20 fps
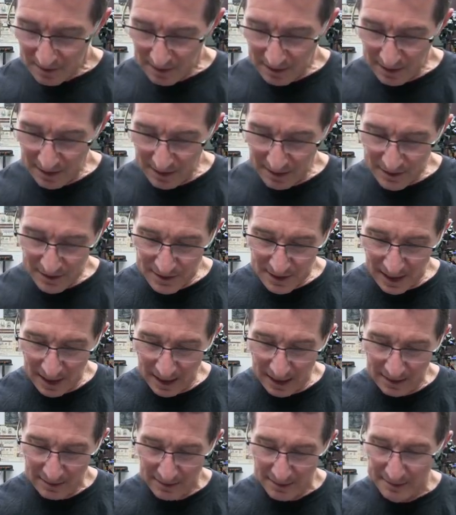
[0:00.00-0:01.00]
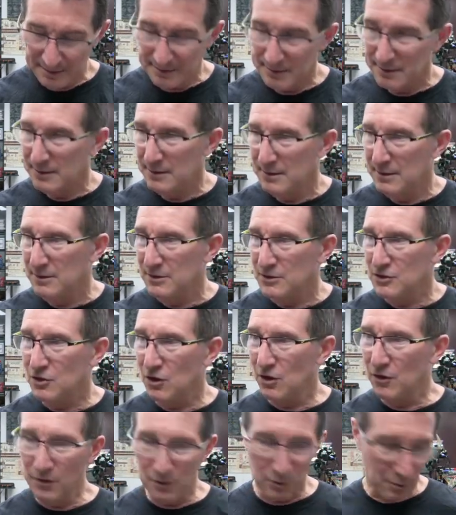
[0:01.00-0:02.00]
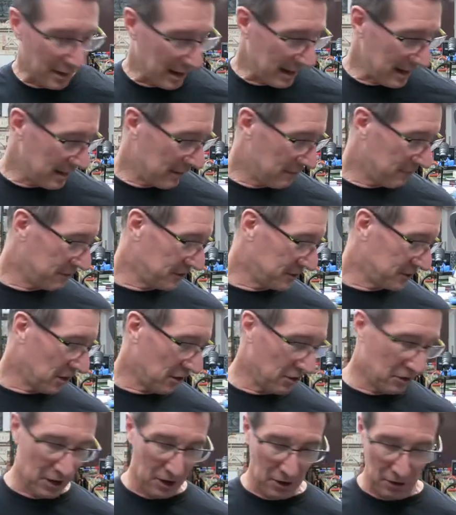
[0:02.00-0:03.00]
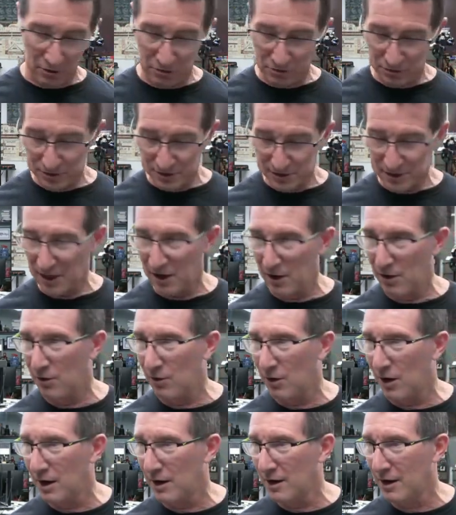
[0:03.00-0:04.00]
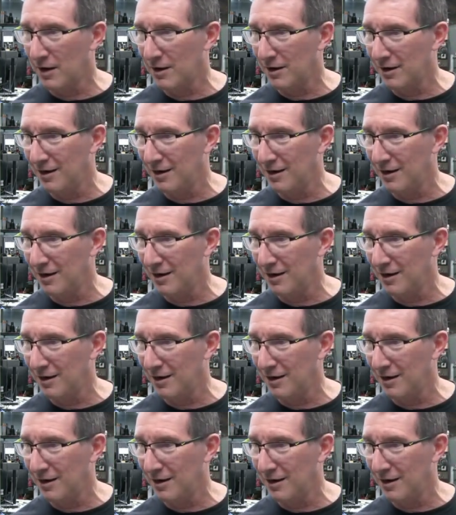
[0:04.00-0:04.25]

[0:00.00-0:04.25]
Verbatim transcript: is, uh, it's gone the way of the dodo. So I don't